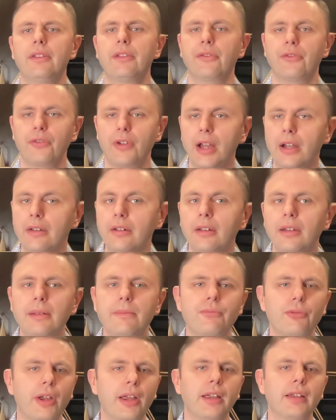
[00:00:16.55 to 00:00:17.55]
the Fractally
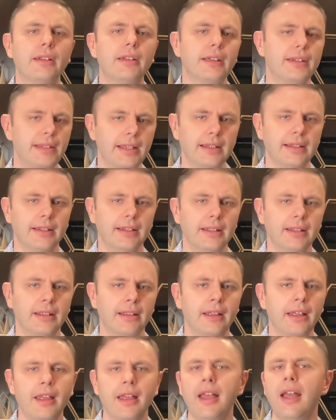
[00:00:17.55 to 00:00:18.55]
brand identity.
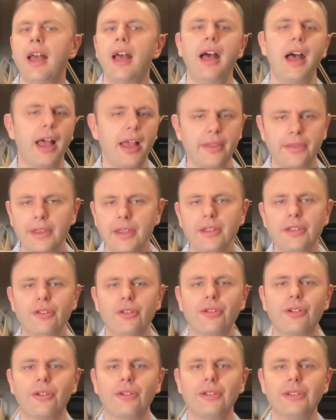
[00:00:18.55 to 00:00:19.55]
I think you're
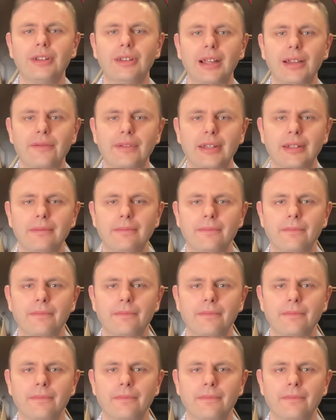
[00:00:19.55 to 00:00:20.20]
going to love it.